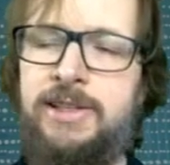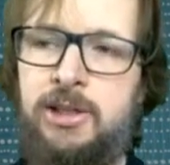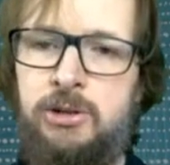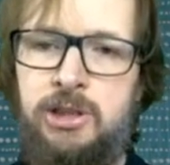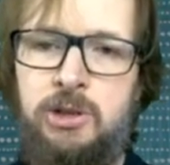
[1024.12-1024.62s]

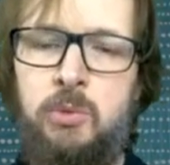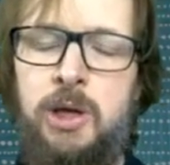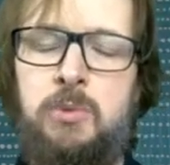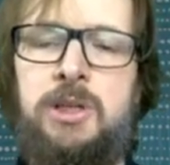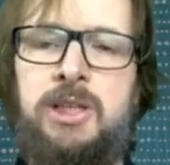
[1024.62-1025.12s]
executed
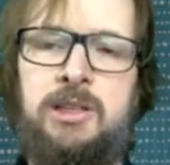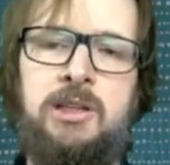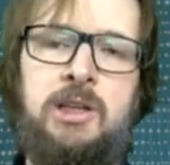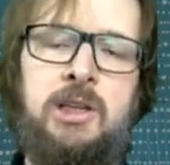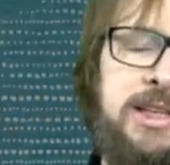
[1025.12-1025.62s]
when we
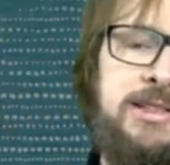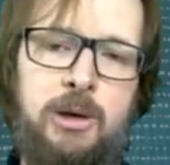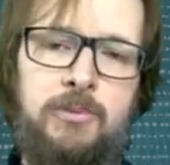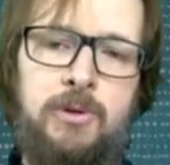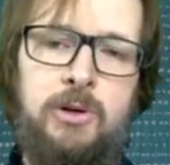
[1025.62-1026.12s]
did this
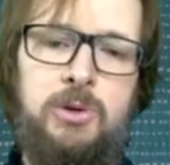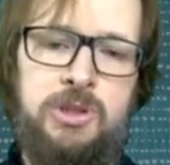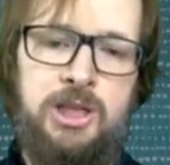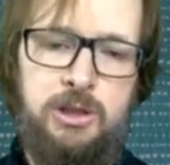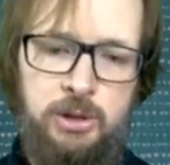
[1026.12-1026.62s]
dump
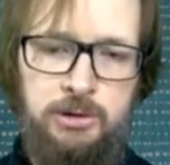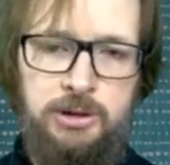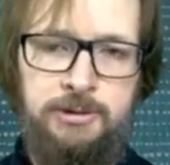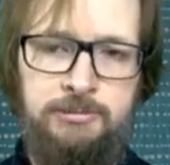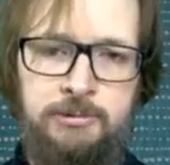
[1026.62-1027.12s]
using
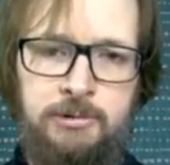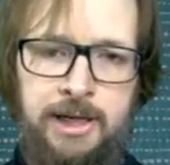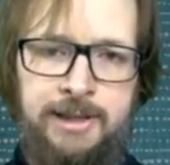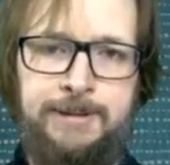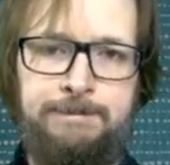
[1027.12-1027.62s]
clone,
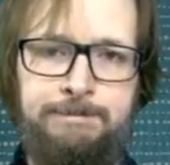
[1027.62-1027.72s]
right?